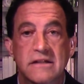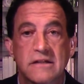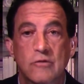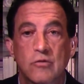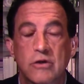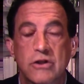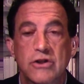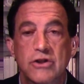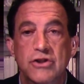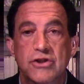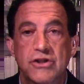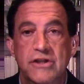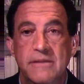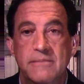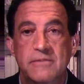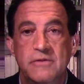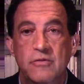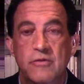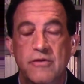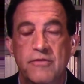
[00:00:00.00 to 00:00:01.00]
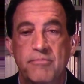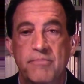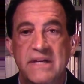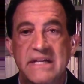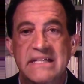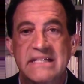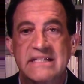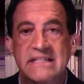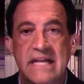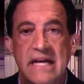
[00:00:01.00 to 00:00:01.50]
to wooden ships with
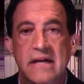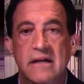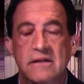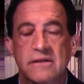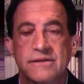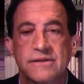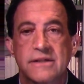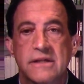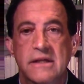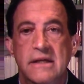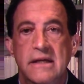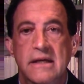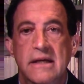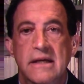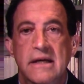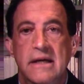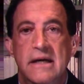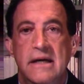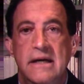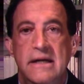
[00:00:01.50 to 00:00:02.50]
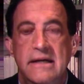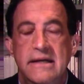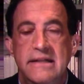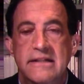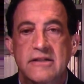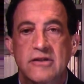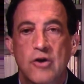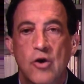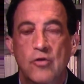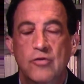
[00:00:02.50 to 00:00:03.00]
big sails.
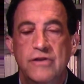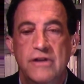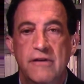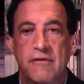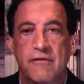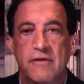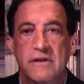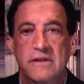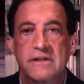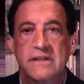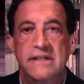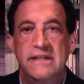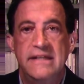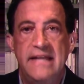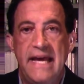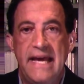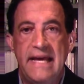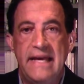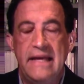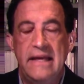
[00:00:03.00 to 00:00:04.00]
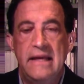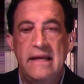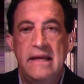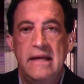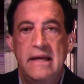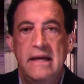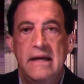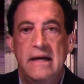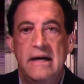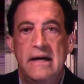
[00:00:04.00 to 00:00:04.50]
It's no different today.
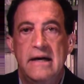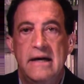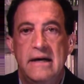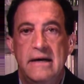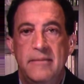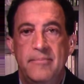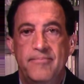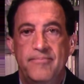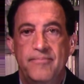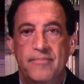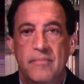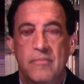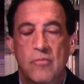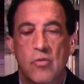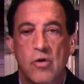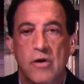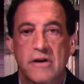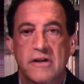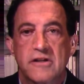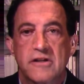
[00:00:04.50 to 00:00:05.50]
More